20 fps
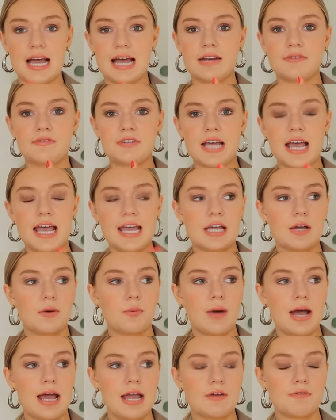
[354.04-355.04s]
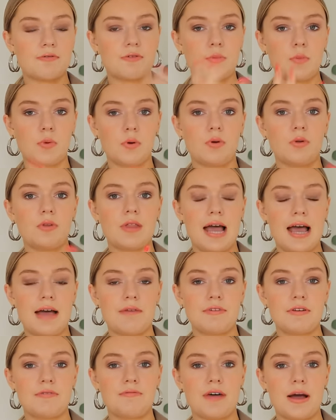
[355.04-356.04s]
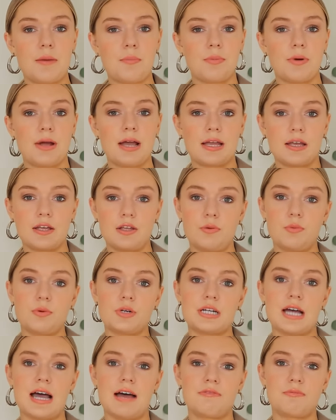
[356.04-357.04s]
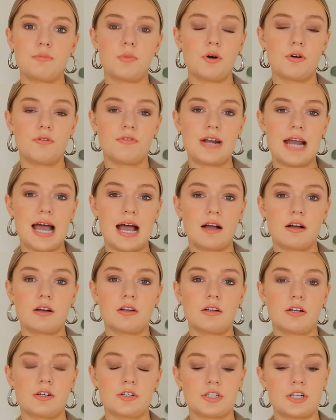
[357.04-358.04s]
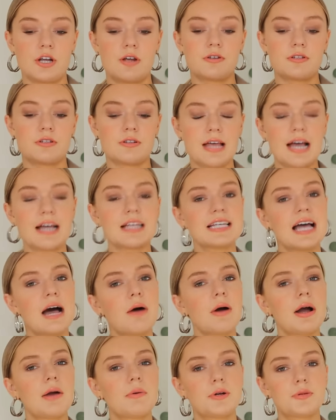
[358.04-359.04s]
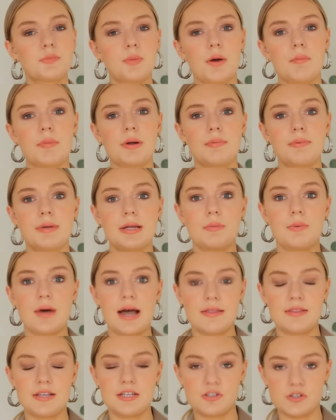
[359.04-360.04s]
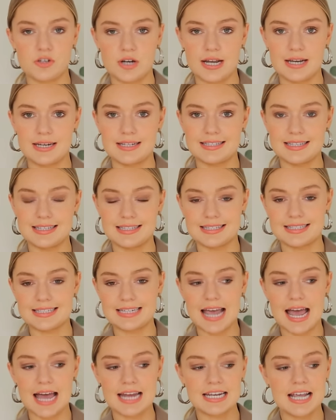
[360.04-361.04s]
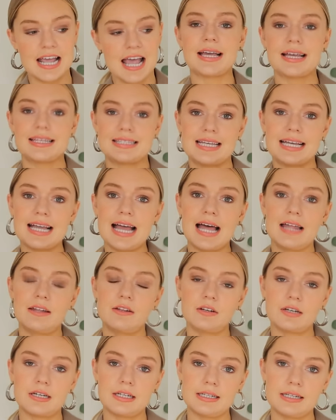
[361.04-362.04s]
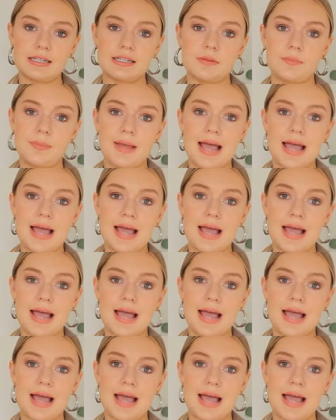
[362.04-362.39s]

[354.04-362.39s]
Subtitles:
kind of take away from all the heavy fabric, you would have more of an ankle on show. So that's how I would probably wear these trainers instead, because it can look a little